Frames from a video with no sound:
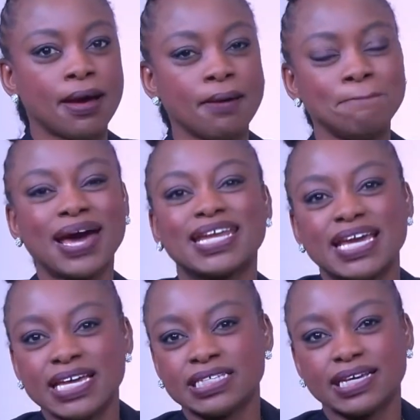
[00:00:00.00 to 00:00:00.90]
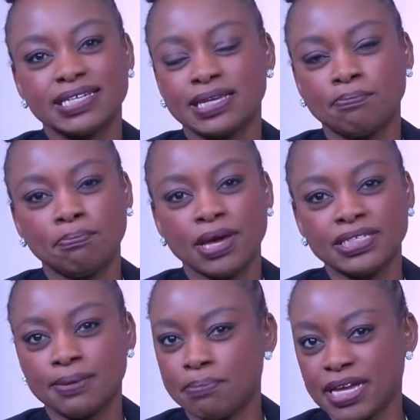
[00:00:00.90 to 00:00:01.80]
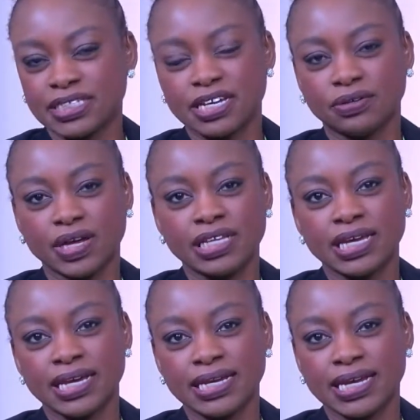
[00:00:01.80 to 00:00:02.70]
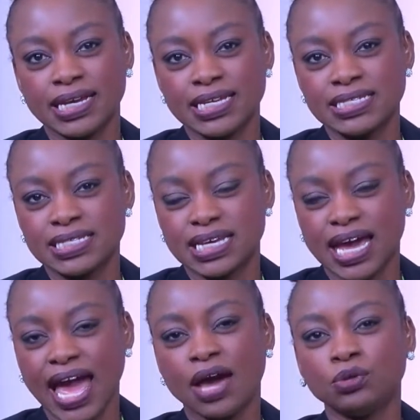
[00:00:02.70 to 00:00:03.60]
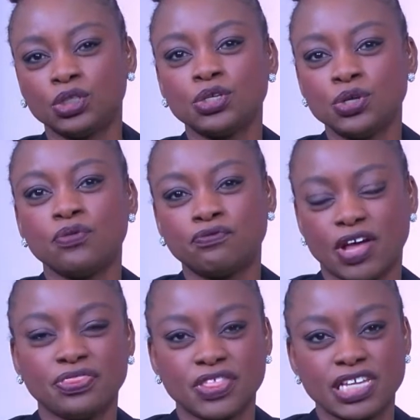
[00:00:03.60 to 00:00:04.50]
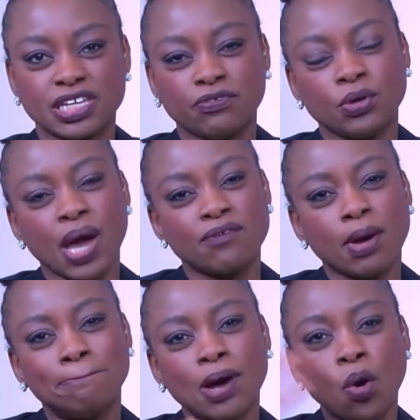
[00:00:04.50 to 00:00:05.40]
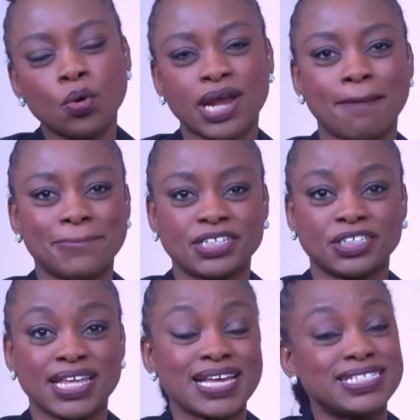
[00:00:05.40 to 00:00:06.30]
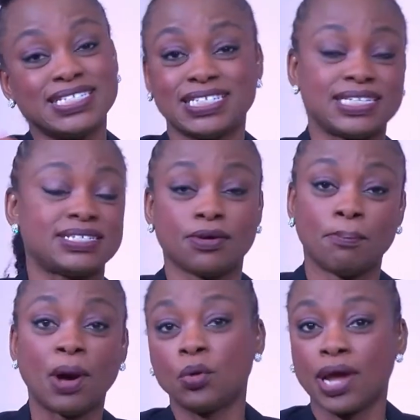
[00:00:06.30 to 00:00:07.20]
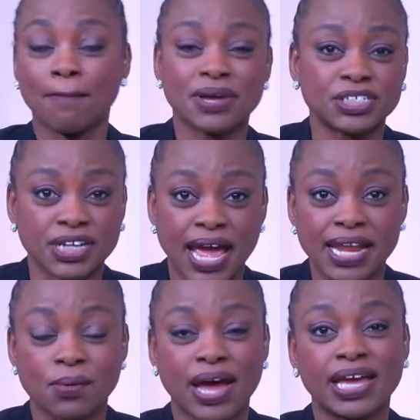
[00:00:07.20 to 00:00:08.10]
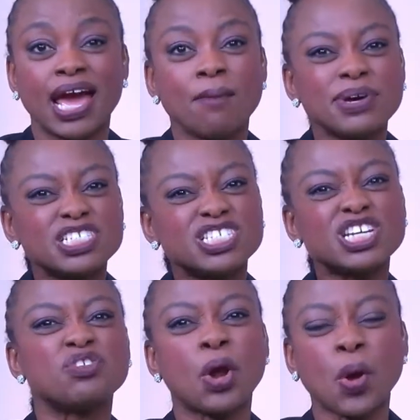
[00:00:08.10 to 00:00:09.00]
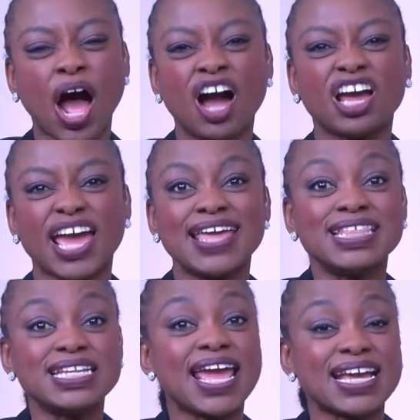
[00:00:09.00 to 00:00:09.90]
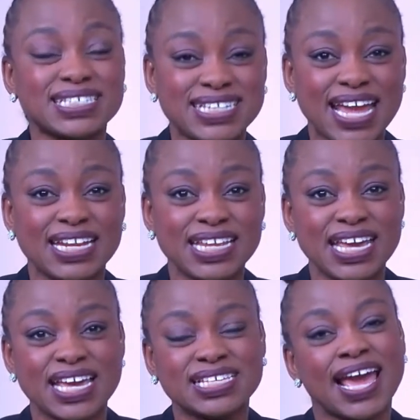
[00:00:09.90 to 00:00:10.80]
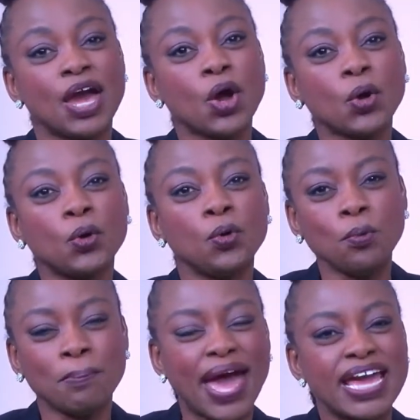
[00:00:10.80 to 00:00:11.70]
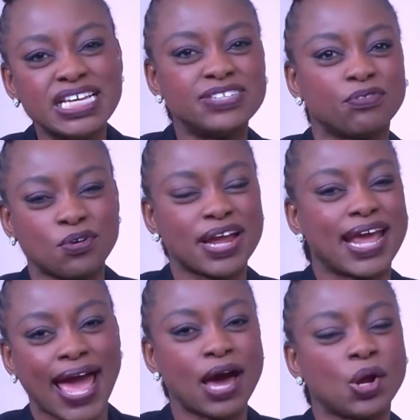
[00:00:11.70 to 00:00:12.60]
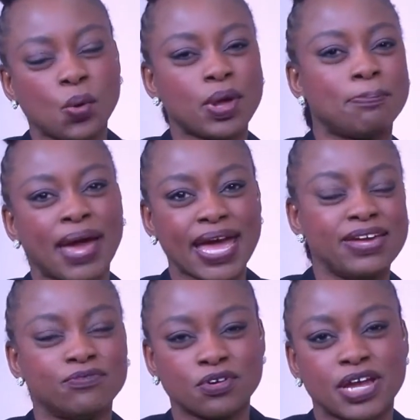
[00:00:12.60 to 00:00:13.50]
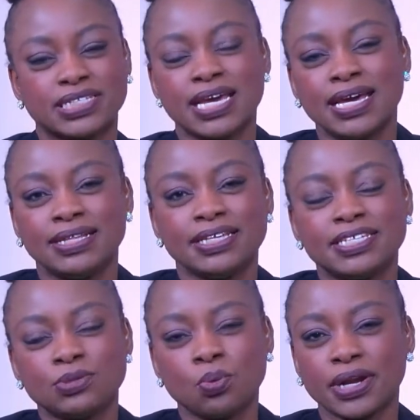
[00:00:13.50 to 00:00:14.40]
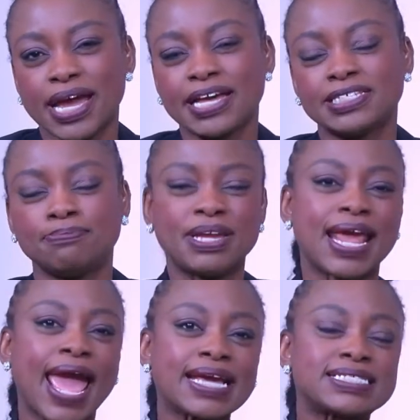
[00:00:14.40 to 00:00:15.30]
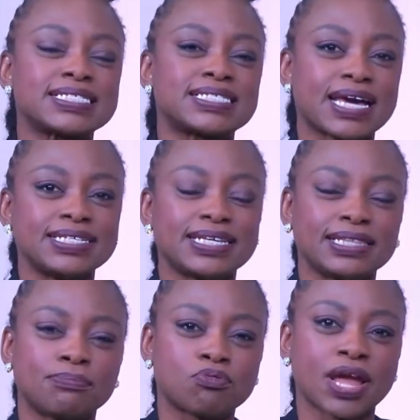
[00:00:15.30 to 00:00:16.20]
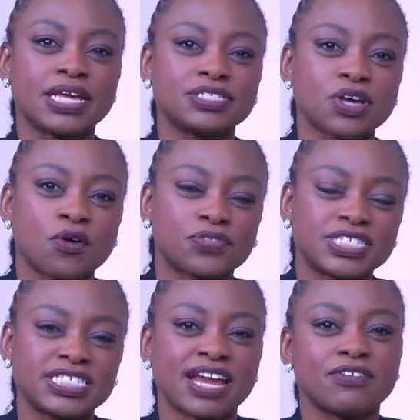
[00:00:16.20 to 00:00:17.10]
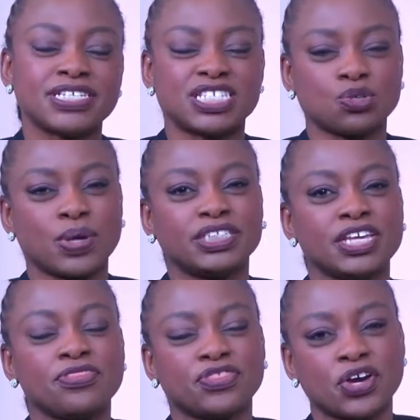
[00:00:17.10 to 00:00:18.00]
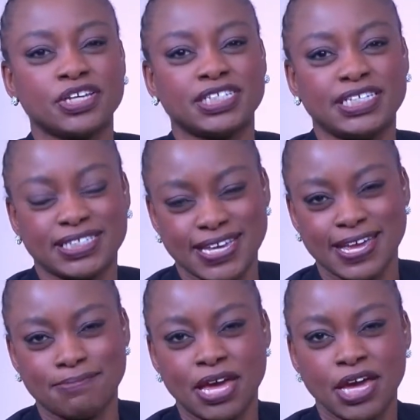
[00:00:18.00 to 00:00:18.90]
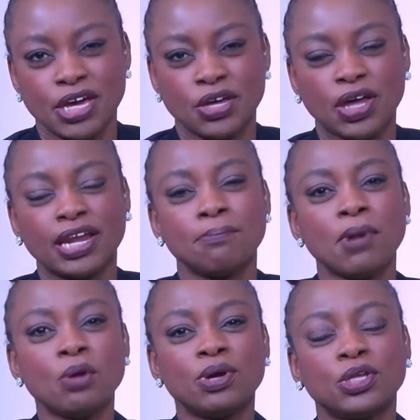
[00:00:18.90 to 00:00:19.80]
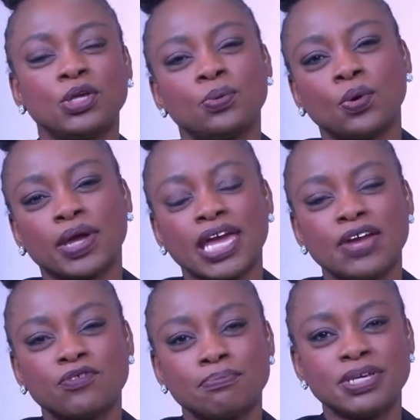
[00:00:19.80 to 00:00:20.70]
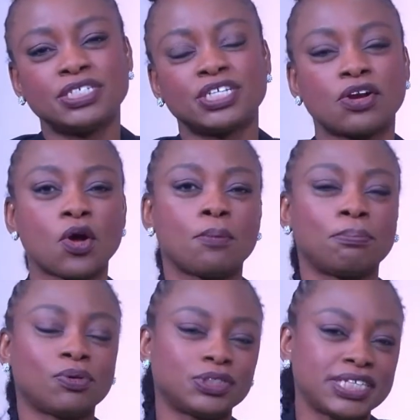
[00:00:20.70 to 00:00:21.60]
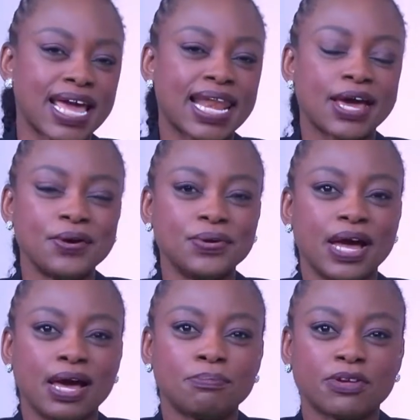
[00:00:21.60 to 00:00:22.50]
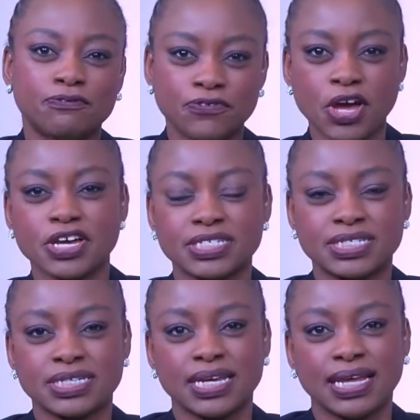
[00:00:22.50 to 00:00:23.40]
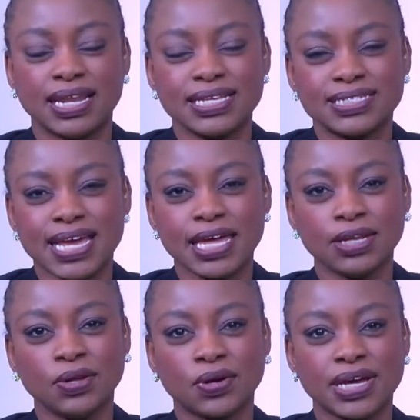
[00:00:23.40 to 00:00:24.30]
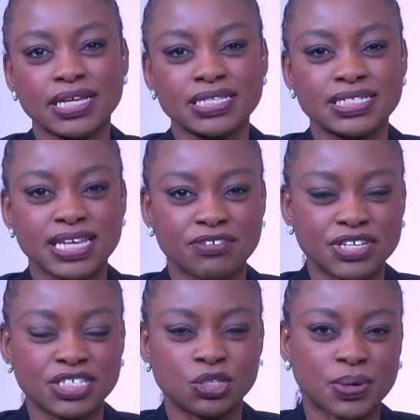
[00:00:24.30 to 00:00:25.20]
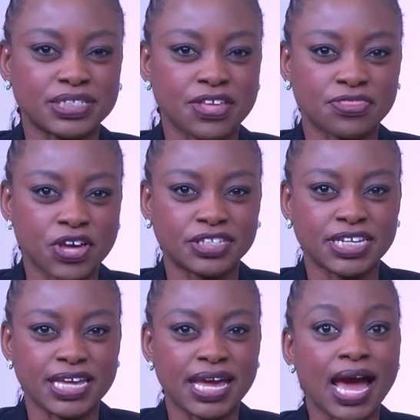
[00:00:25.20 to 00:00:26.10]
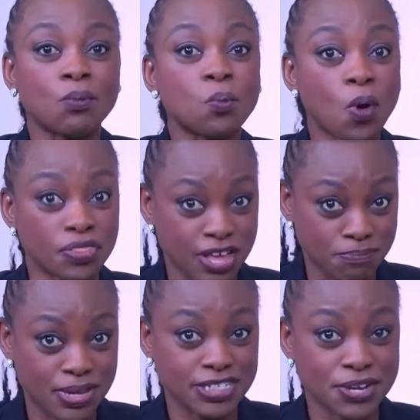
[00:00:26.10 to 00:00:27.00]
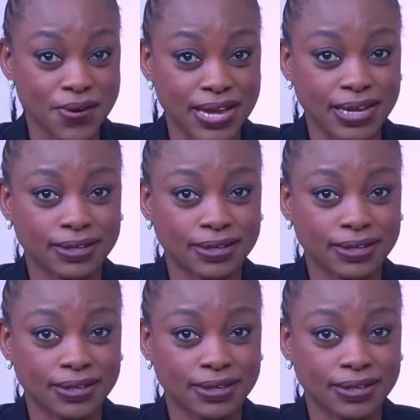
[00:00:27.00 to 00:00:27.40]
Money is a big deal. It is, how do you fund this? If you have a bold ambition, the SDGs are a bold ambition anyway, but zero hunger in the next 10 years, who pays for it? How do we pay for it? This is what has been exercising the brains of the Ceres2030 team. In a moment, you will hear from Ms. Jaron Porciello, but first, let's take a look at Ceres2030 and what they've been doing.